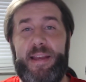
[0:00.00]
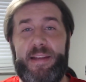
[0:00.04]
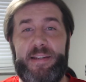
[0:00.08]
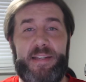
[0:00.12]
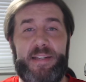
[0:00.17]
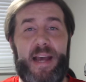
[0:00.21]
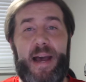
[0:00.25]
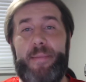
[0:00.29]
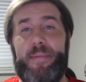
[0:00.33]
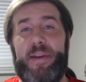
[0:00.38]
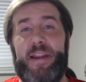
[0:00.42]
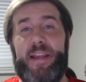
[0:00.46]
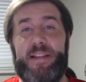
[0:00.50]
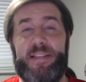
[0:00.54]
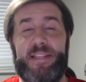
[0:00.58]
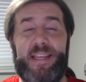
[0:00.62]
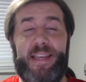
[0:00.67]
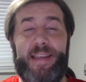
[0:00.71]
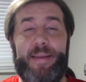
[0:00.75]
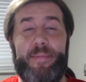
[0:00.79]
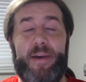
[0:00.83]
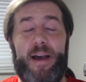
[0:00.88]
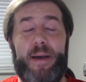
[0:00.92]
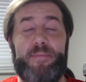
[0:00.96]
Dominic
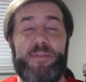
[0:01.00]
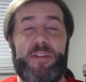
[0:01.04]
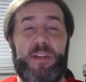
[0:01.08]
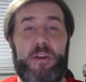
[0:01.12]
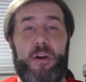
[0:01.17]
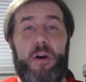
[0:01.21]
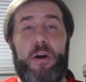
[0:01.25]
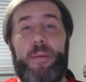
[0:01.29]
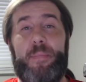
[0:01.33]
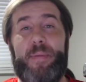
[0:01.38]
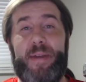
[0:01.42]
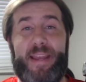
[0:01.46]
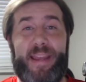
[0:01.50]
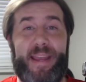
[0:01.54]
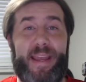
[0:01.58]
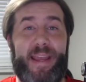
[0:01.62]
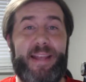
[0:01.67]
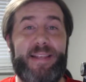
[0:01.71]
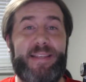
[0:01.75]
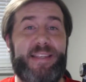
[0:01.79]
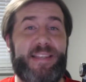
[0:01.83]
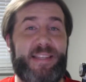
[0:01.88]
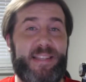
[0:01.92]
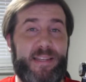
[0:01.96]
team up to go up
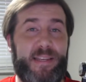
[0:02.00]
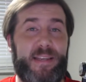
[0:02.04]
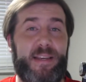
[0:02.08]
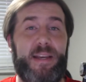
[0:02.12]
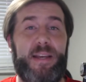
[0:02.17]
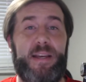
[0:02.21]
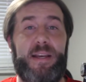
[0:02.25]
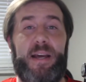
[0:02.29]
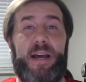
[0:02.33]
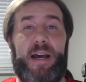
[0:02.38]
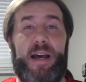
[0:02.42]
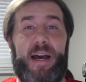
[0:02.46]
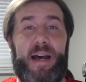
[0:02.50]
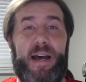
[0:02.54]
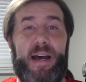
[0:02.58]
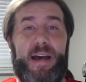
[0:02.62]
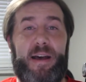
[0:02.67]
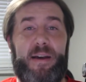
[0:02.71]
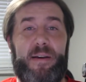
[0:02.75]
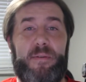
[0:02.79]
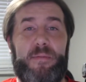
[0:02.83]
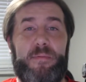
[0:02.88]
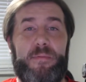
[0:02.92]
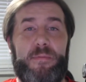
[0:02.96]
against
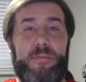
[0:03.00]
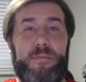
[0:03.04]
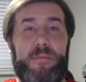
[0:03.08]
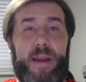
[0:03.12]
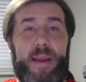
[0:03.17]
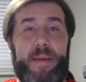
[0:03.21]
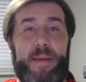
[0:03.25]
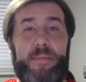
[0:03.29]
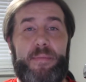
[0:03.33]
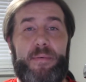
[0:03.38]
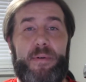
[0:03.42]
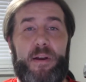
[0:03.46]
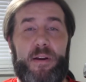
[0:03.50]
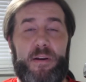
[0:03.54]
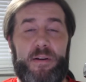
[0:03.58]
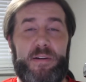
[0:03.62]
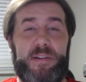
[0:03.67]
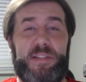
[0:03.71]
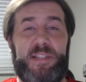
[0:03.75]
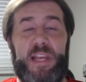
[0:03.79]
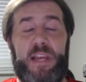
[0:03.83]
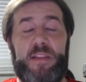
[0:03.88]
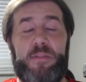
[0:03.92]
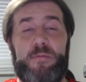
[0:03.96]

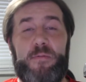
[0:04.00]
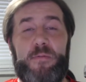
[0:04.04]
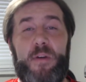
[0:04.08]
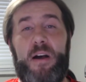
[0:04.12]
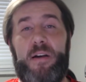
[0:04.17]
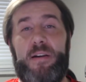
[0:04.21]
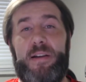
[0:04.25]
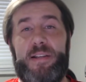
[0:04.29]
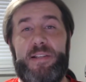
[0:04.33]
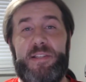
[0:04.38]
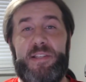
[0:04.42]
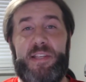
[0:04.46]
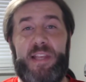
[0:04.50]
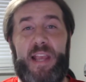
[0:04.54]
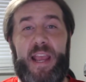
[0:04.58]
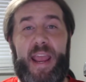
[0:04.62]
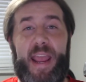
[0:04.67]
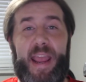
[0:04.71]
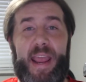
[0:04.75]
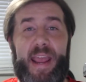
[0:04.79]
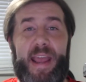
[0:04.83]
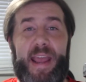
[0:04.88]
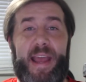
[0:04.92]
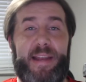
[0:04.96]
Seth Rollins
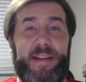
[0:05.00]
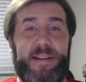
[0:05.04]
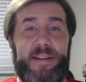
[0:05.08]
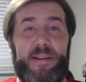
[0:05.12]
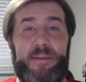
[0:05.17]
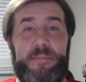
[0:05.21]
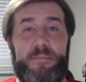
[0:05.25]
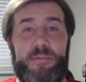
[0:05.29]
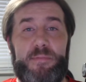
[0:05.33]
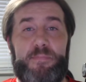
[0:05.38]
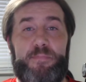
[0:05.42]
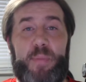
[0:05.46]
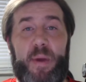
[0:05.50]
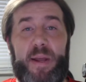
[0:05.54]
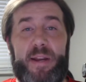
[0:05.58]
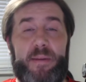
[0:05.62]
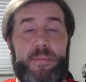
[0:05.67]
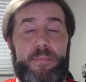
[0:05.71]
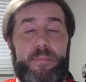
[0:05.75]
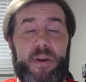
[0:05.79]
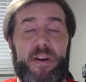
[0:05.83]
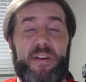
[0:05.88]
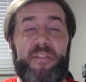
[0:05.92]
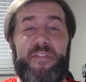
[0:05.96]
and Buddy
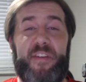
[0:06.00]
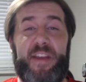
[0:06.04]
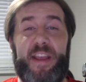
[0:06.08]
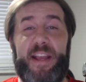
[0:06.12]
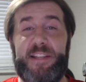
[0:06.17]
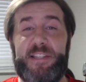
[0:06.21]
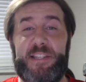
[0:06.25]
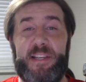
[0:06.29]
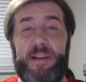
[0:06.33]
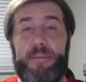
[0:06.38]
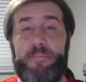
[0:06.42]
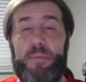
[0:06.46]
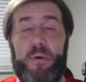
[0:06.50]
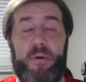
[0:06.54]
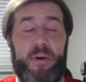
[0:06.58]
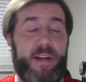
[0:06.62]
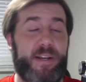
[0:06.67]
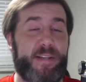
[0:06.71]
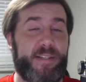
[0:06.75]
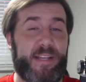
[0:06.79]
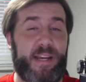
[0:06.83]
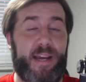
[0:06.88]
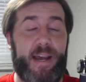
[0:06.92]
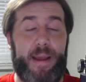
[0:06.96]
Murphy at some point
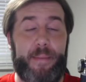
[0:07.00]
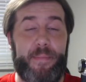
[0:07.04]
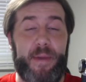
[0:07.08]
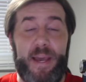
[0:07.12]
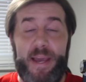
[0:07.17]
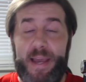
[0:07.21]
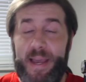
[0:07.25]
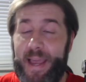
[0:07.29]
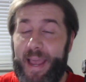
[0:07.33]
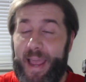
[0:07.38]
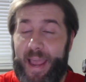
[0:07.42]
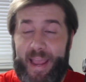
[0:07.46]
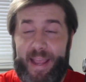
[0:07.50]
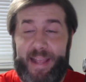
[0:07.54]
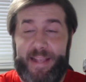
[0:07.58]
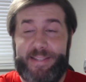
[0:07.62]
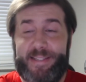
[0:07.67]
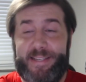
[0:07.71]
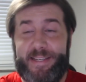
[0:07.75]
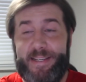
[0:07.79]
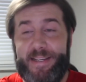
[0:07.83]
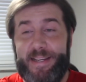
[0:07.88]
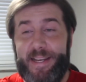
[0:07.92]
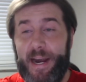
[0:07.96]
in time.
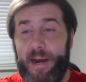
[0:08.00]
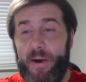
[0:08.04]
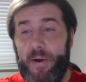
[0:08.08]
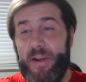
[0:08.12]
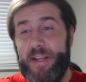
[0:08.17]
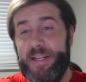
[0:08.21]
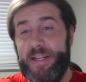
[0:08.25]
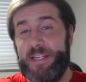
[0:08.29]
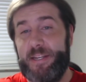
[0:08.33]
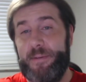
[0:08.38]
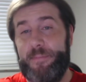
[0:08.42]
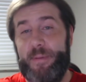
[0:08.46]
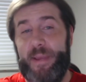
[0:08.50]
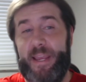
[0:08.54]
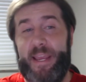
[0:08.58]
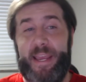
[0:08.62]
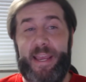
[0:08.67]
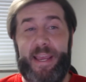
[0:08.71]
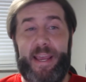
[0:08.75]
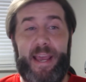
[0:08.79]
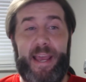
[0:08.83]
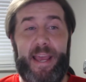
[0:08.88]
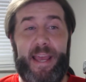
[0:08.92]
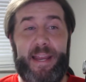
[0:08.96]
It's going to
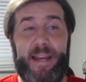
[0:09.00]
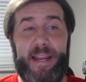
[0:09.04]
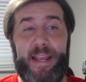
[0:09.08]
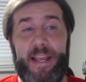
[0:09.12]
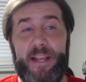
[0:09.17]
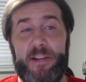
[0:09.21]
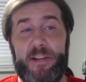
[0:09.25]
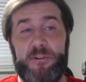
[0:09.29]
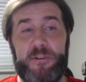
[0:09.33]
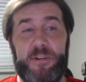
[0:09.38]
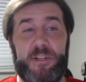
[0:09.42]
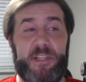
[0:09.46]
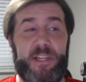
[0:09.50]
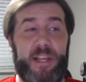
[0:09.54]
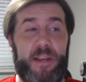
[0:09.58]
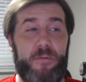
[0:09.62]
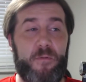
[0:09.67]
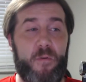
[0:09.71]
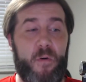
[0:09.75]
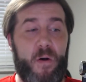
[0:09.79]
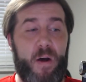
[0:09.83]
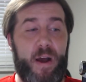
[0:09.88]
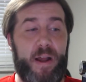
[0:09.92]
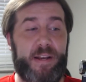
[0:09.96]
be an interesting
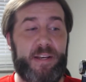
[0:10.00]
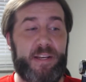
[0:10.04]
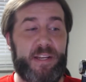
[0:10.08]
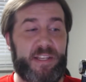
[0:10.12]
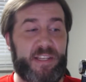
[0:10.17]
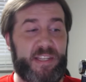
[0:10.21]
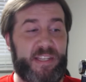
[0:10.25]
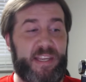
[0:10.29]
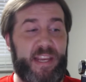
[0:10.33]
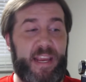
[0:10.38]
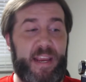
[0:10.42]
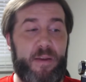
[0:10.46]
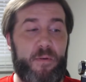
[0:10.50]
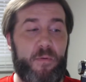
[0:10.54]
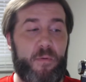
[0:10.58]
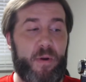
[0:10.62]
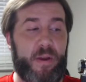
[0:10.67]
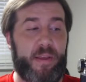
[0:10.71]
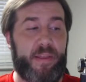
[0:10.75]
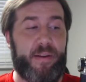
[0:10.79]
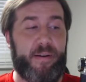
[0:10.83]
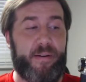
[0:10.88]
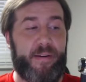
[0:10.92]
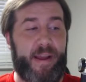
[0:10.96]
one to see
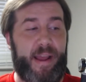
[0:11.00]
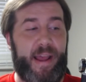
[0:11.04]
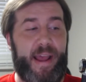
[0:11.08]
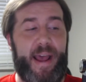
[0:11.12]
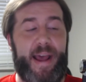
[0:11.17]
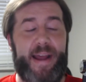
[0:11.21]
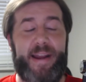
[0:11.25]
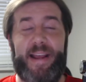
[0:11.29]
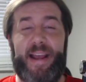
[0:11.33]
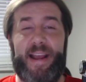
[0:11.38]
where they're at.